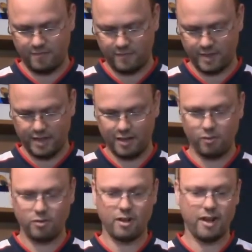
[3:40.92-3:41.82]
It looks
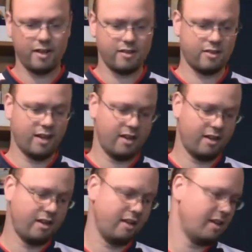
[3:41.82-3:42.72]
like it
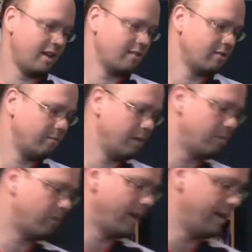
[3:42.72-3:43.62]
hasn't been
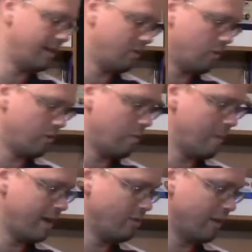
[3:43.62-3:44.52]
played at all. The
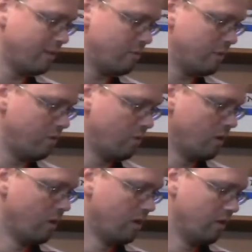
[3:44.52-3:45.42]
manual hasn't been
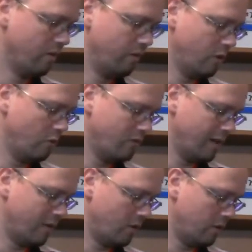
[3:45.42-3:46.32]
viewed at
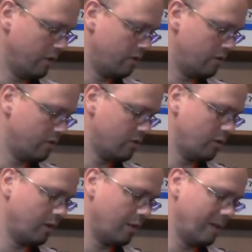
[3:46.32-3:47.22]
all. It's just looking
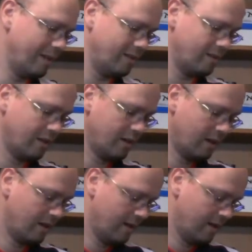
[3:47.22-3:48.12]
mint,
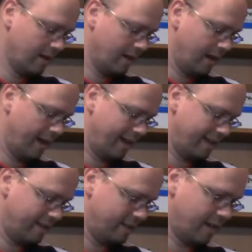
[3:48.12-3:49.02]
and it's
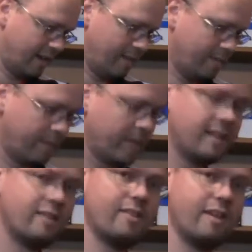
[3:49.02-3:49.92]
7
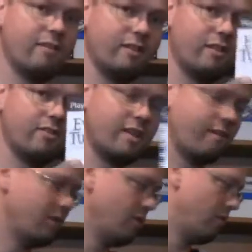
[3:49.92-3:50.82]

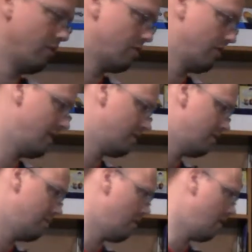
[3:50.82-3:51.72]
euros, so that's a
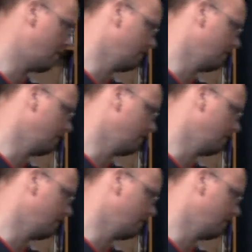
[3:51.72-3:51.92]
bargain.